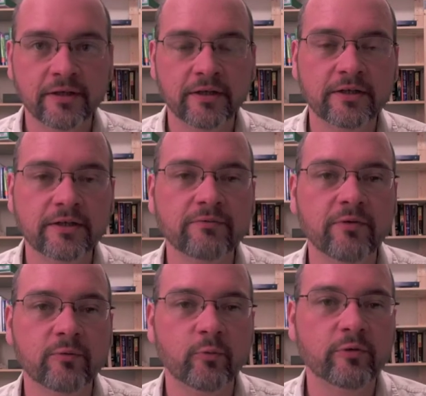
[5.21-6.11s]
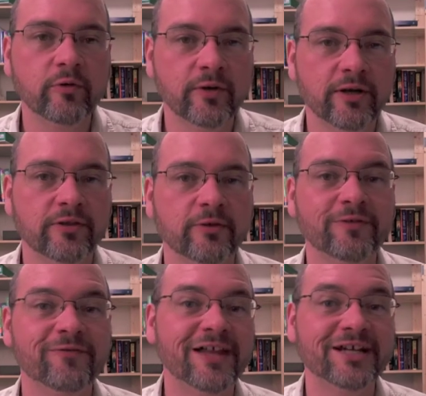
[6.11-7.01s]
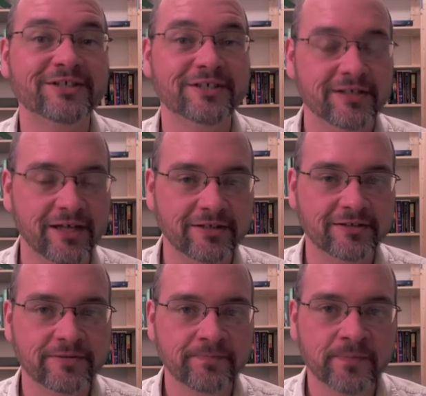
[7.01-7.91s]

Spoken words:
In this one, we will write the reflection text.